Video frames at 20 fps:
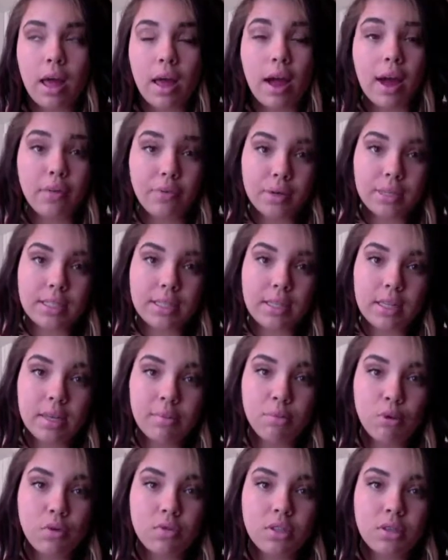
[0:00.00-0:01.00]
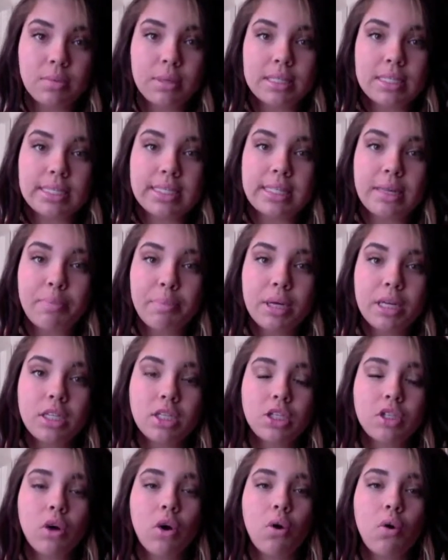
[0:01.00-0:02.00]
I recently moved to Mississippi,
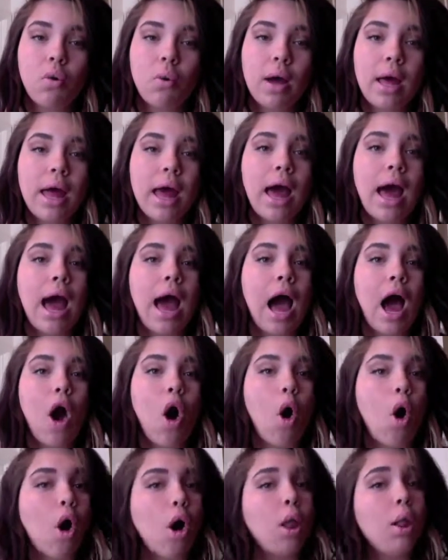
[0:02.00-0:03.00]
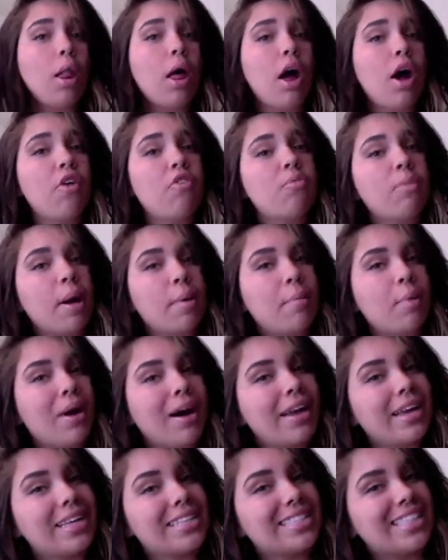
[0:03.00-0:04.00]
so all of my
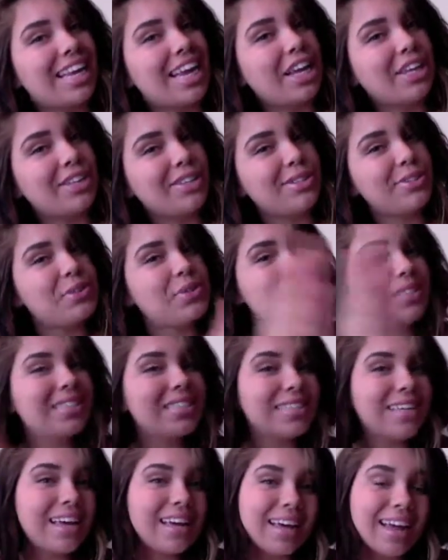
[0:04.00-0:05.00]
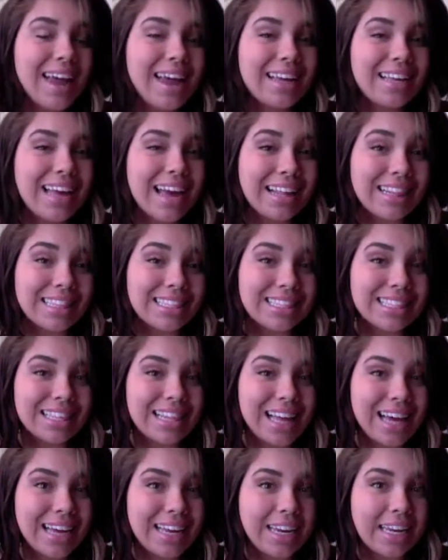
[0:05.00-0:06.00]
products that I used at the
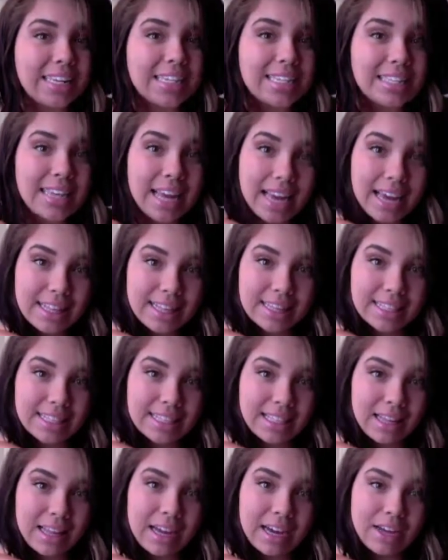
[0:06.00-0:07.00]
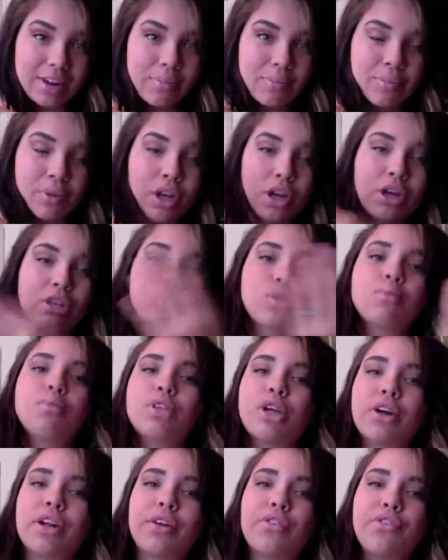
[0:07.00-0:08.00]
salon had to stay at the salon. So I'm
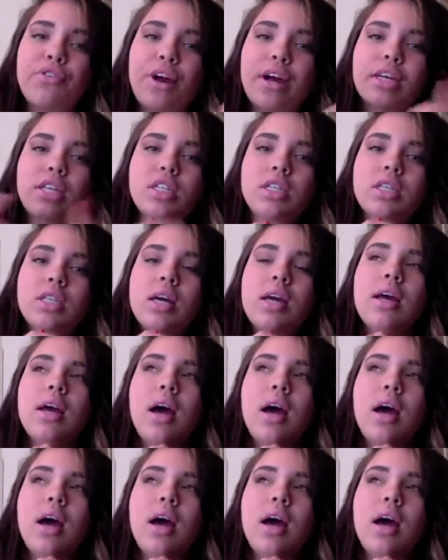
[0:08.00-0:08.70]
starting fresh.